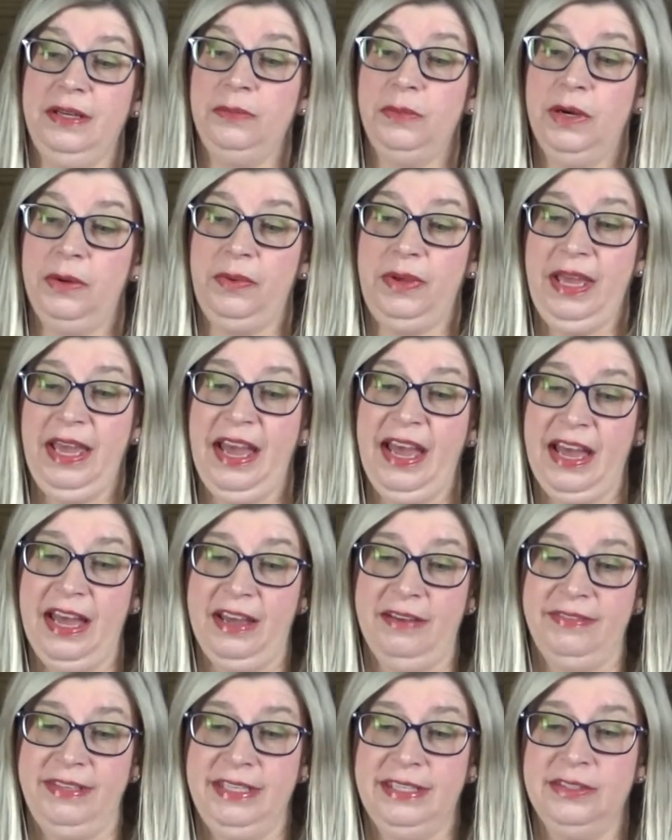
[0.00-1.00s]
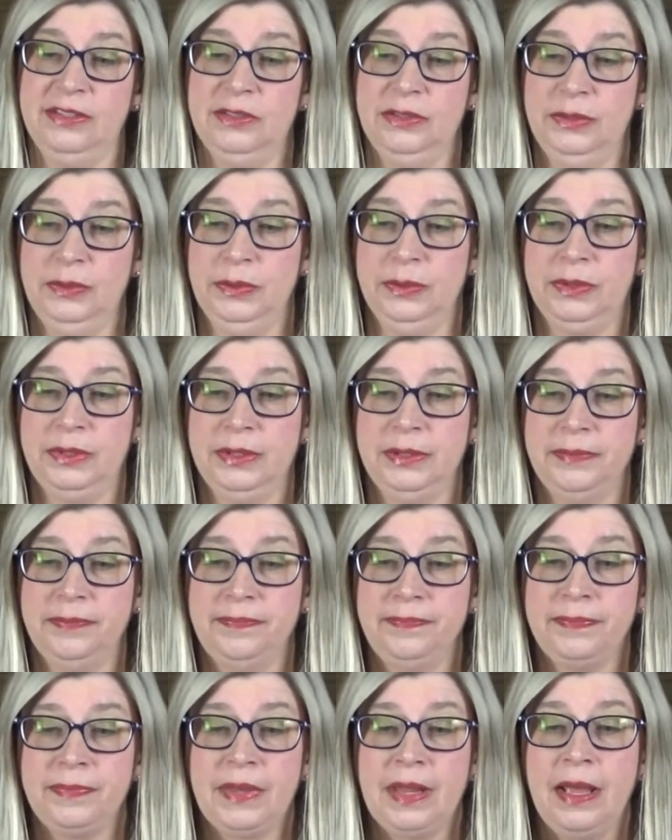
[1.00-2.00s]
what we have in Luke.
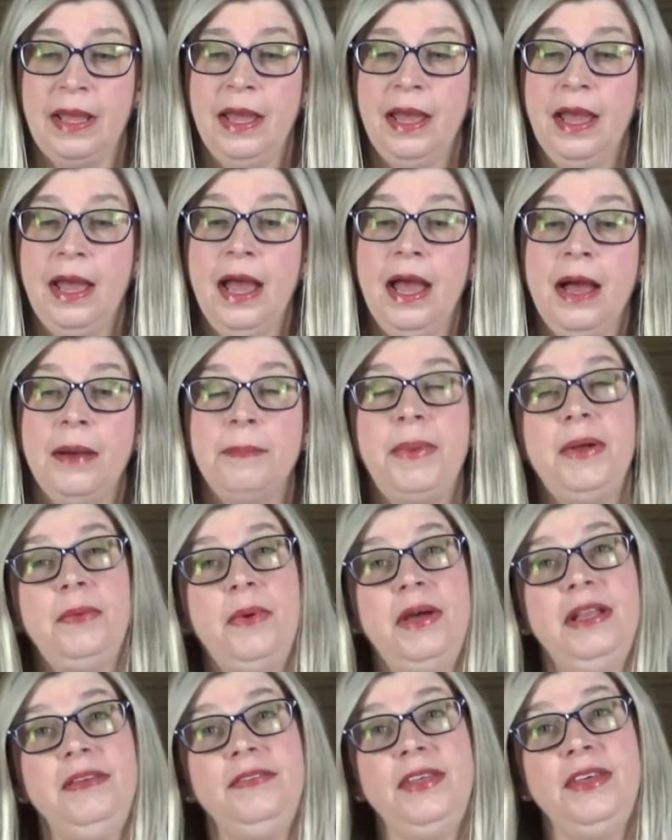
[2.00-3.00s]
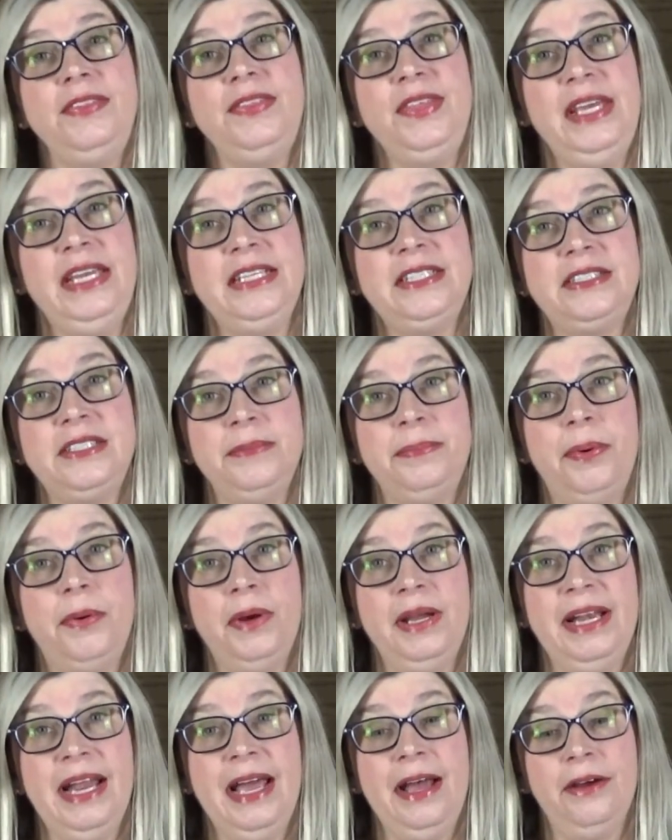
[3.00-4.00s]
But one of the things to
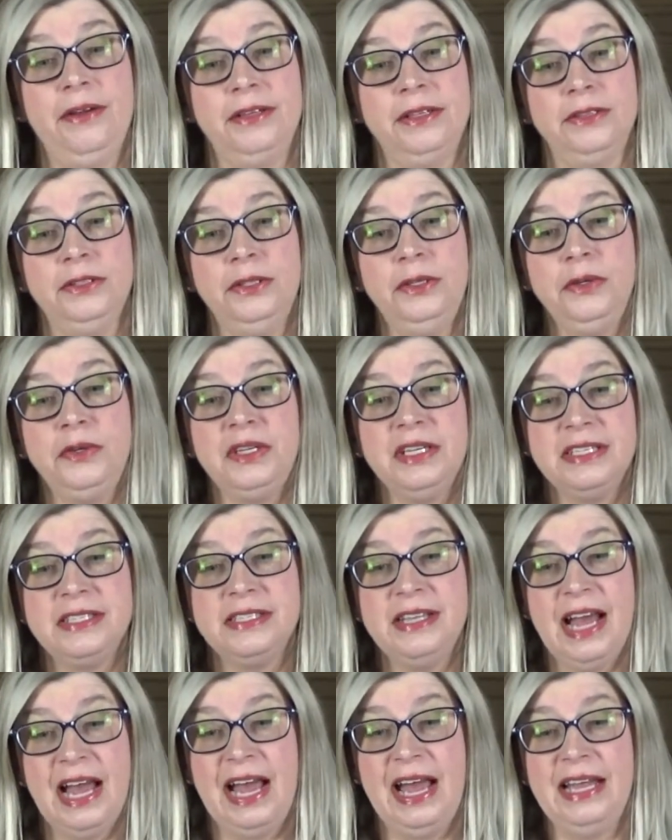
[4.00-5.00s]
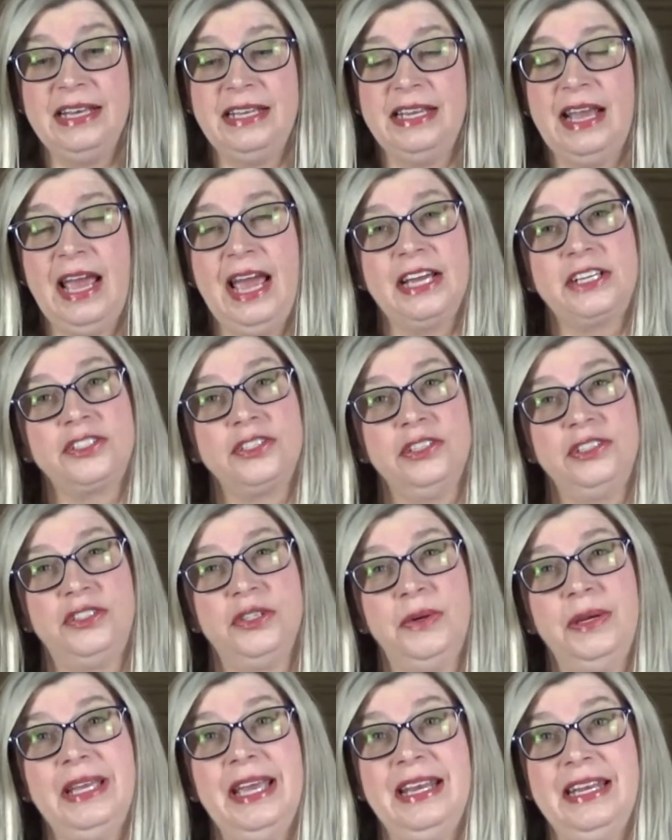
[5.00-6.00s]
point out, Luke is not actually
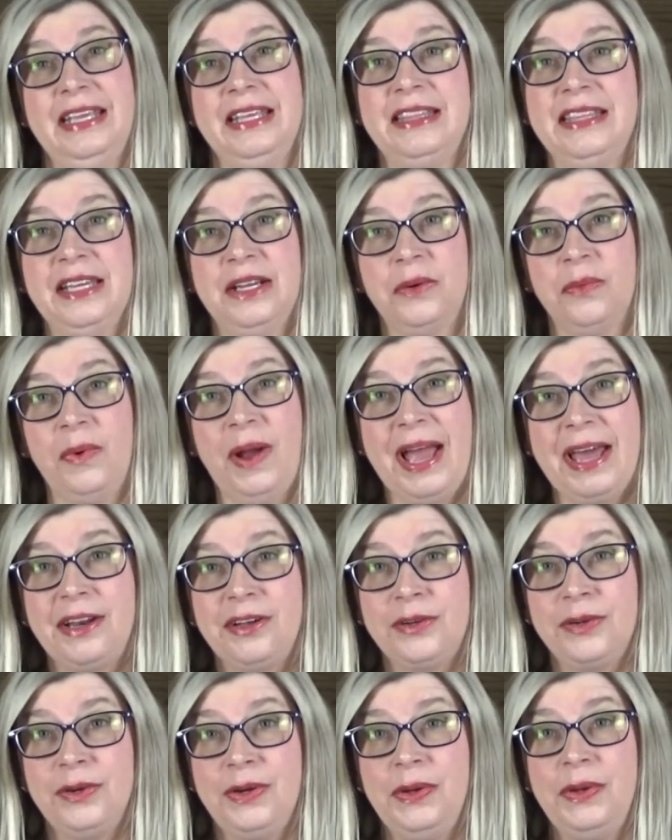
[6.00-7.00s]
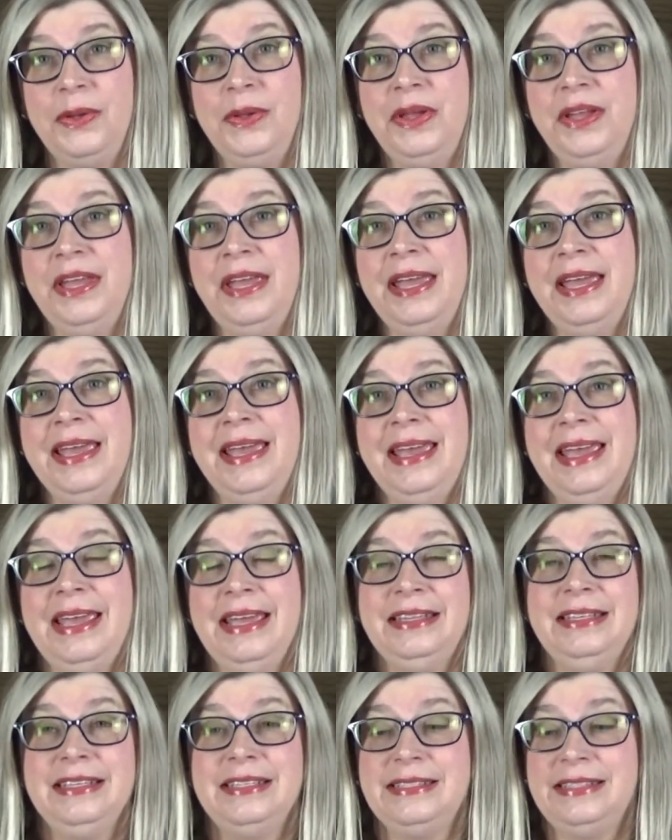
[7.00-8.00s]
doing anything radical
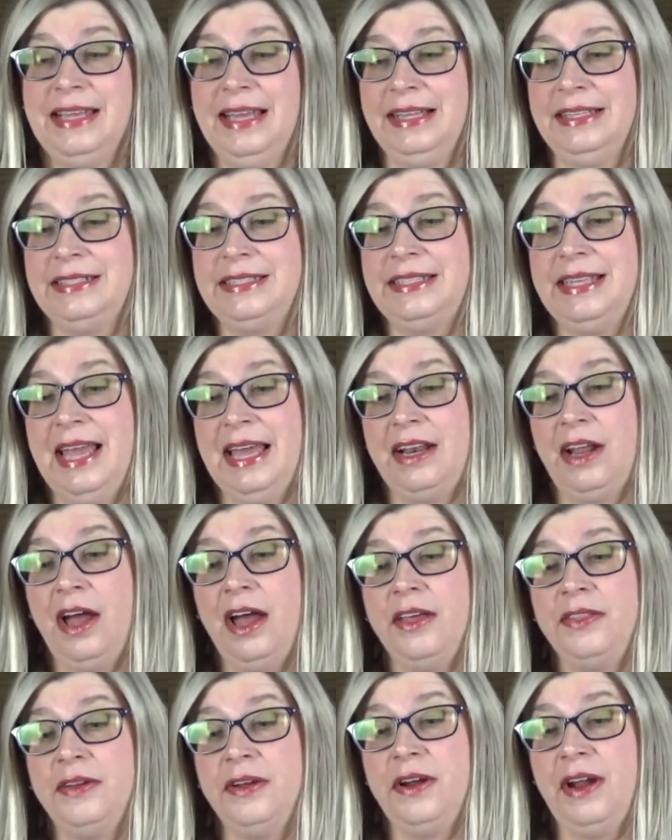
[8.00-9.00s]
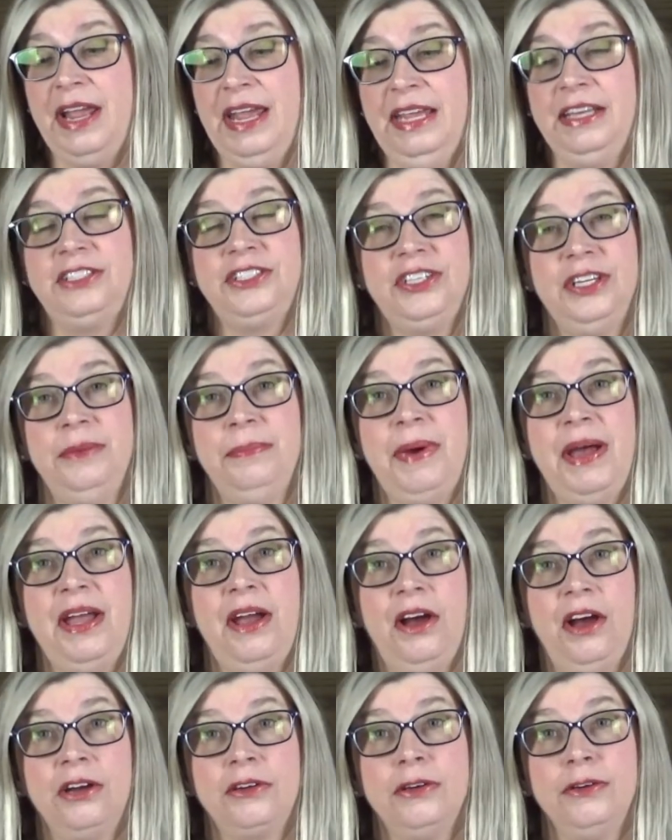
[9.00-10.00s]
in the sense that other ancient
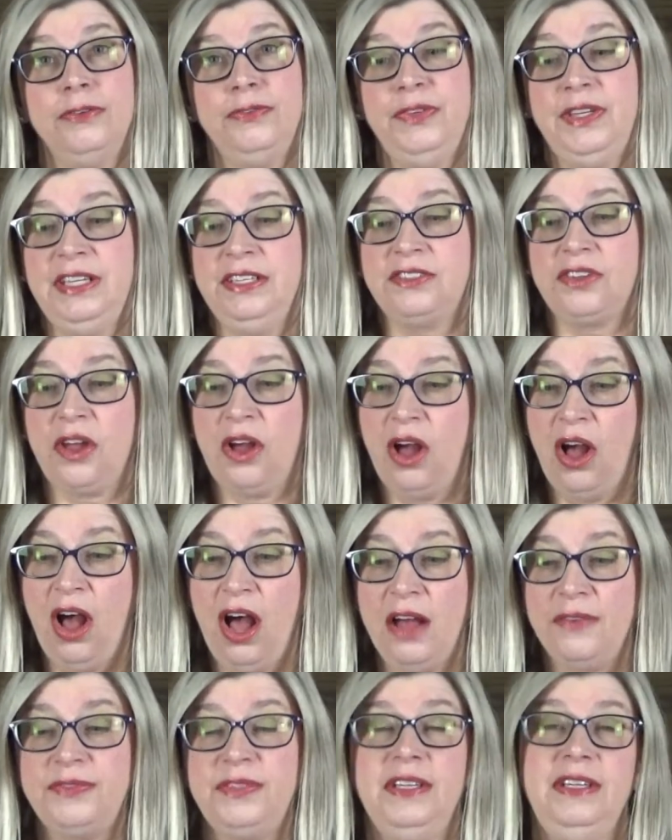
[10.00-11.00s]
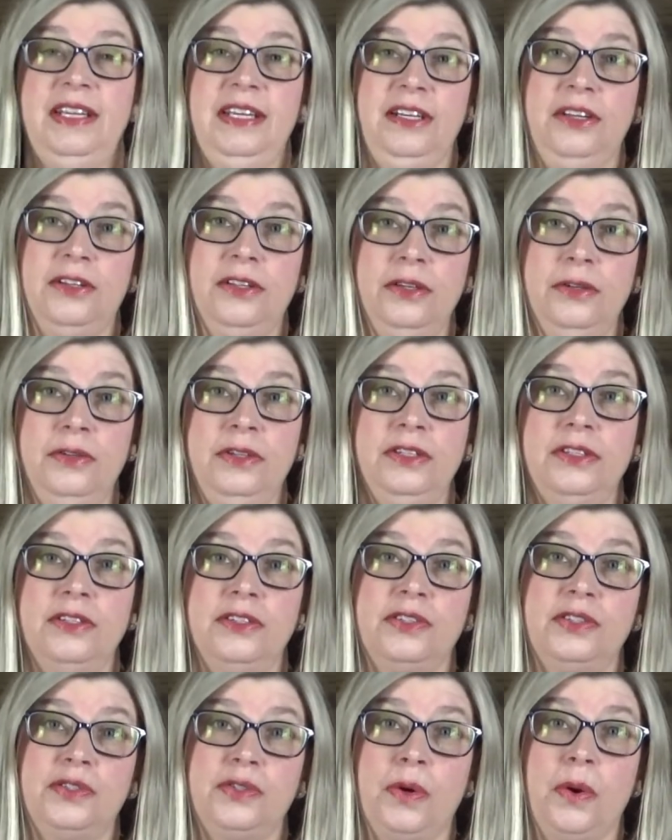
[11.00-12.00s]
biographies often included
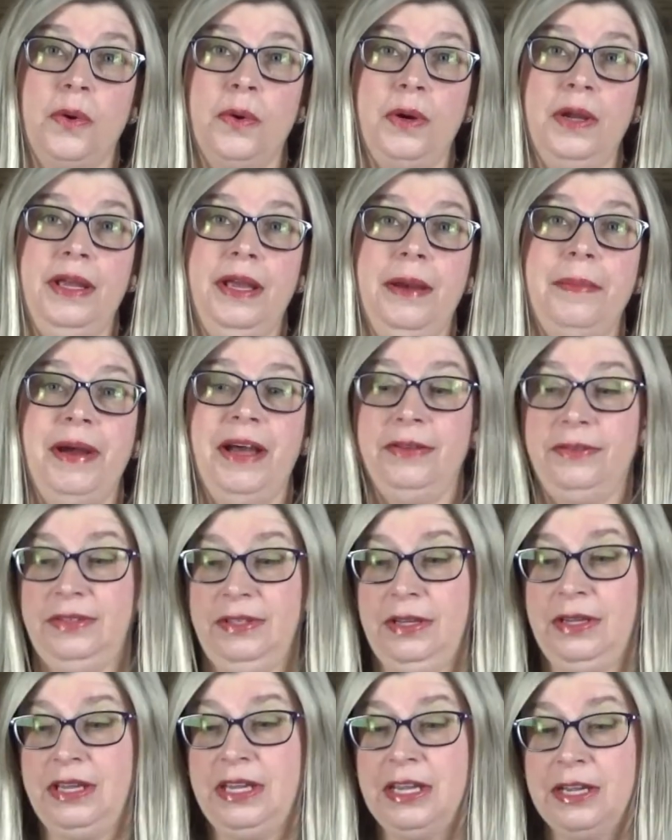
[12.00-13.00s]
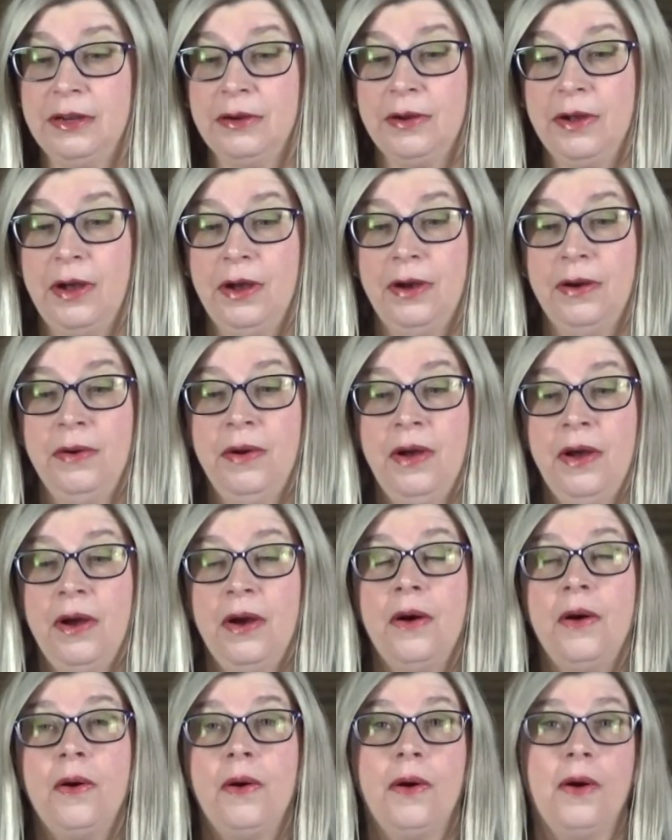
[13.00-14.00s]
a story about the hero
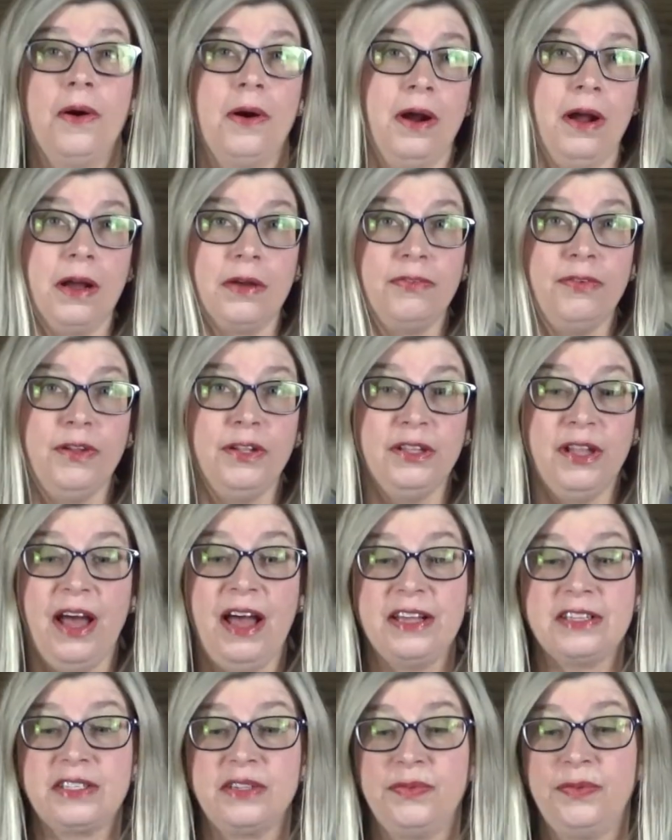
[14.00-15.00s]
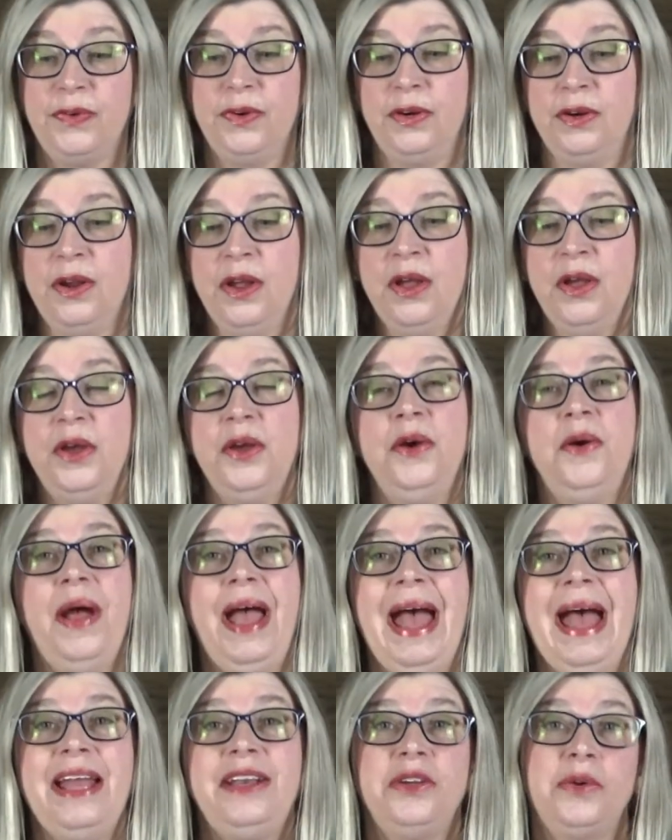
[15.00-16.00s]
or a philosopher who
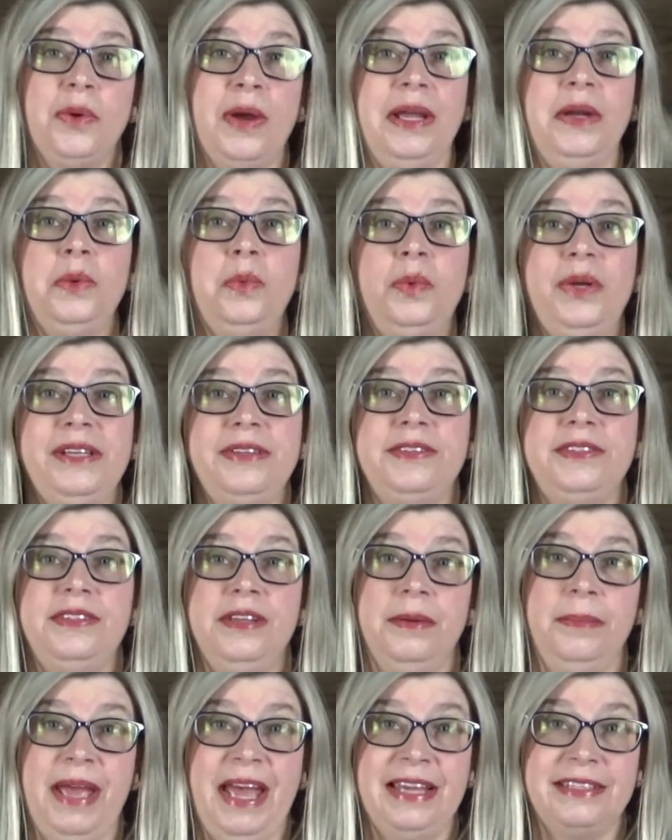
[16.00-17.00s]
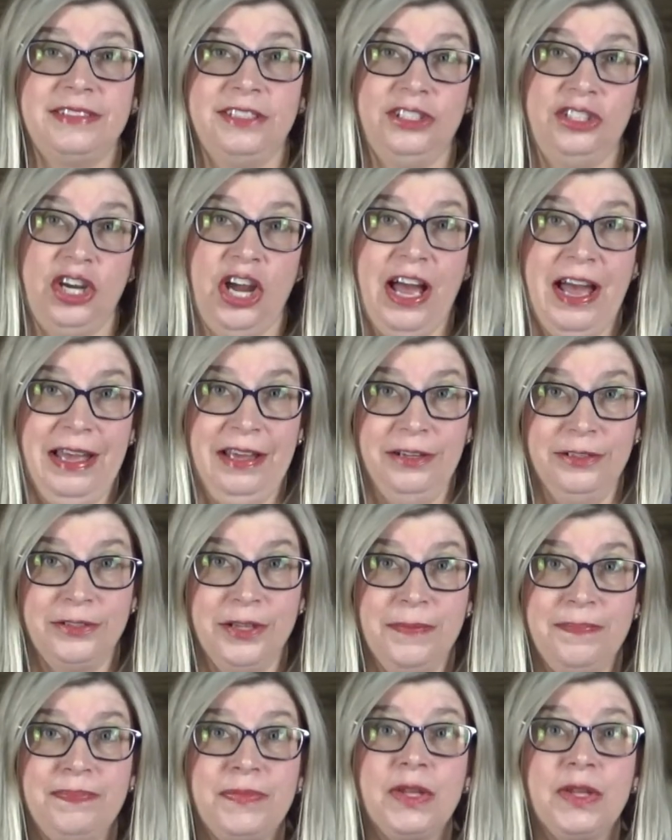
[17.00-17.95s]
had great wisdom as a child.